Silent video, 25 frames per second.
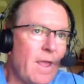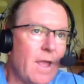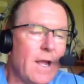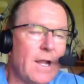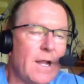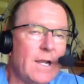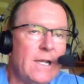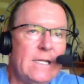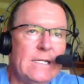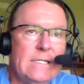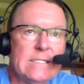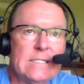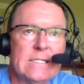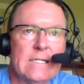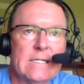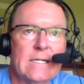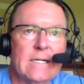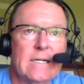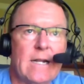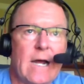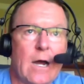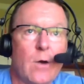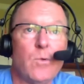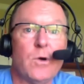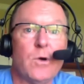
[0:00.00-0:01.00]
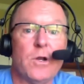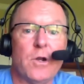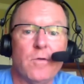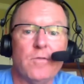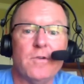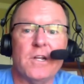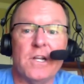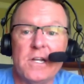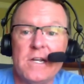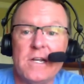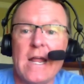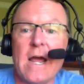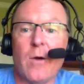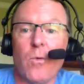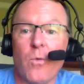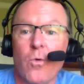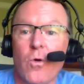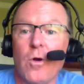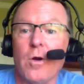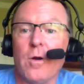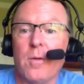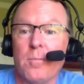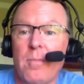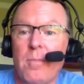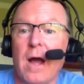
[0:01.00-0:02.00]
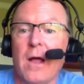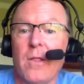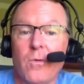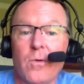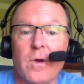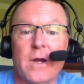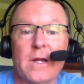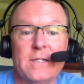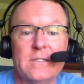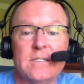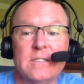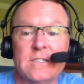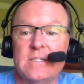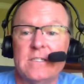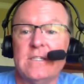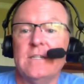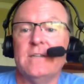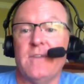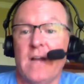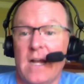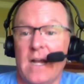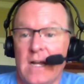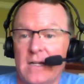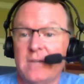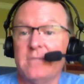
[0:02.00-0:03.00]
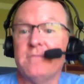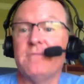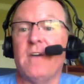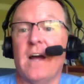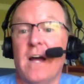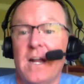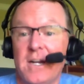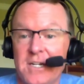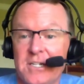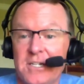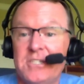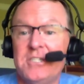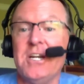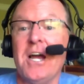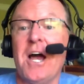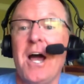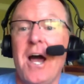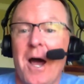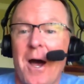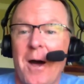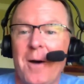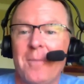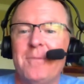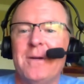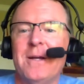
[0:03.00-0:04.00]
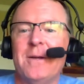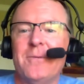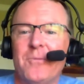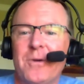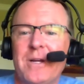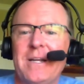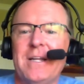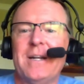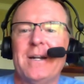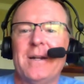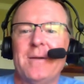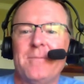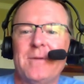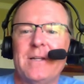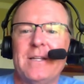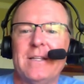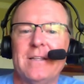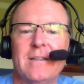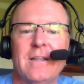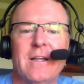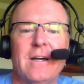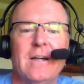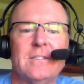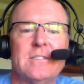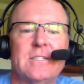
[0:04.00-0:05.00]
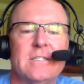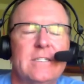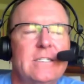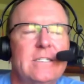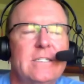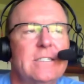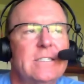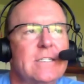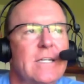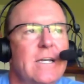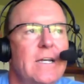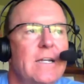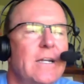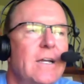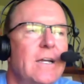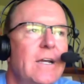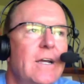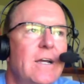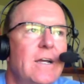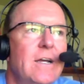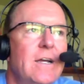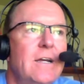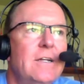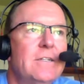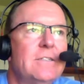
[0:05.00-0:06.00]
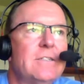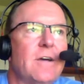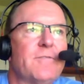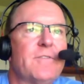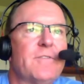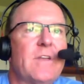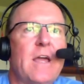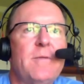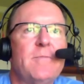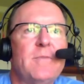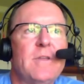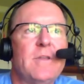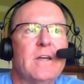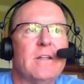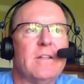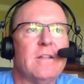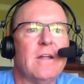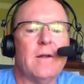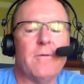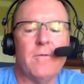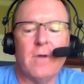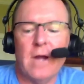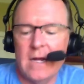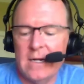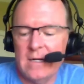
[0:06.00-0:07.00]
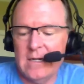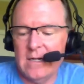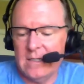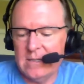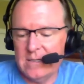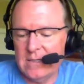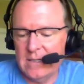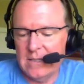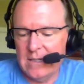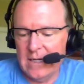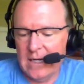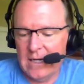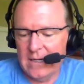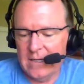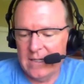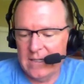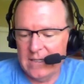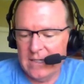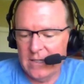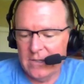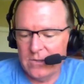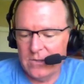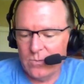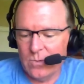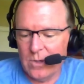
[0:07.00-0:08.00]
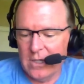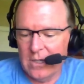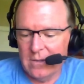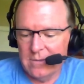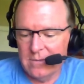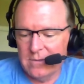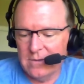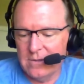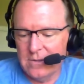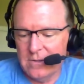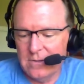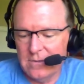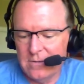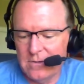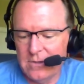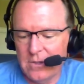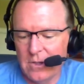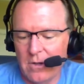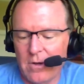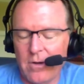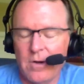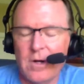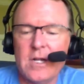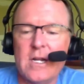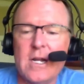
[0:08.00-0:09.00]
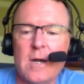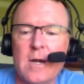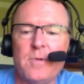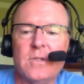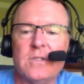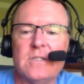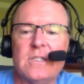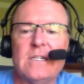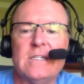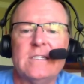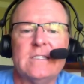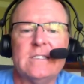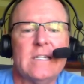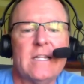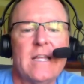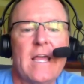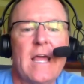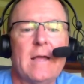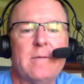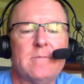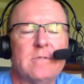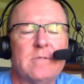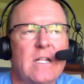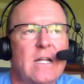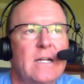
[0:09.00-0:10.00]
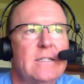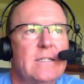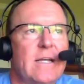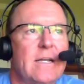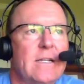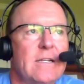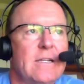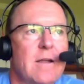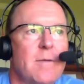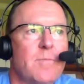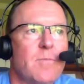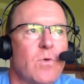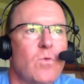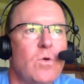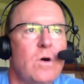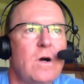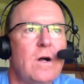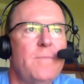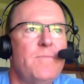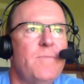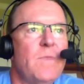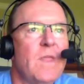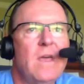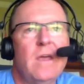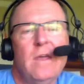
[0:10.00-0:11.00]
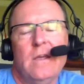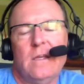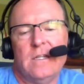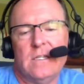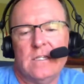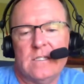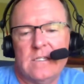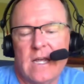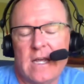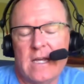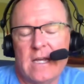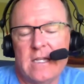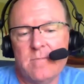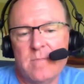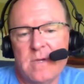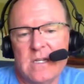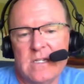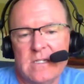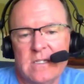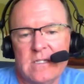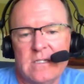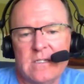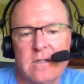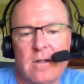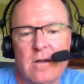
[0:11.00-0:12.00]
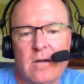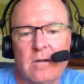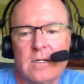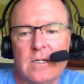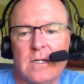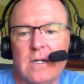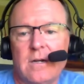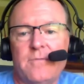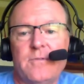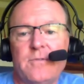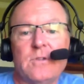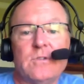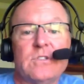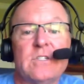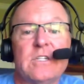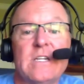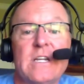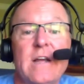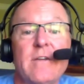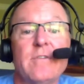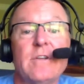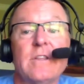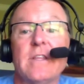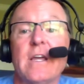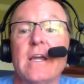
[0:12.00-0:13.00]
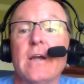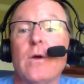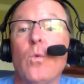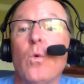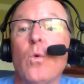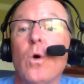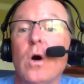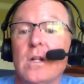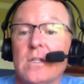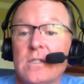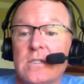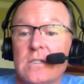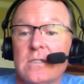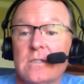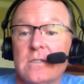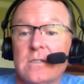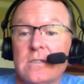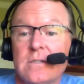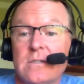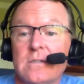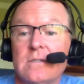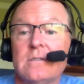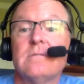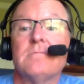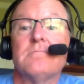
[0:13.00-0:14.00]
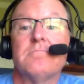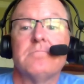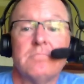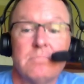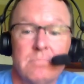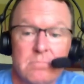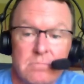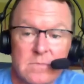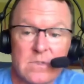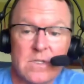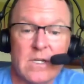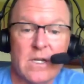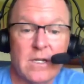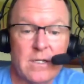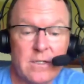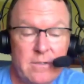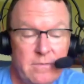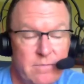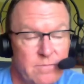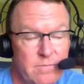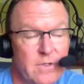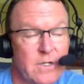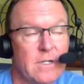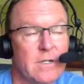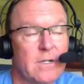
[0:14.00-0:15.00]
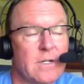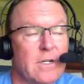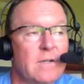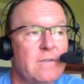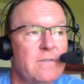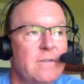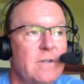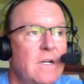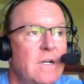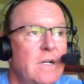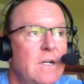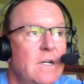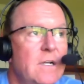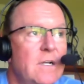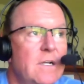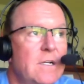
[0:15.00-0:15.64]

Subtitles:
And he said, I went over to Network, by the way, to see if I could find a job. And we ended up eating lunch. And he said, tough game the other night, right? And I said, yeah. And he goes, well, you learn a couple things in games like that. Number one, you stay in the business long enough, you'll see everything once. Okay, fair enough.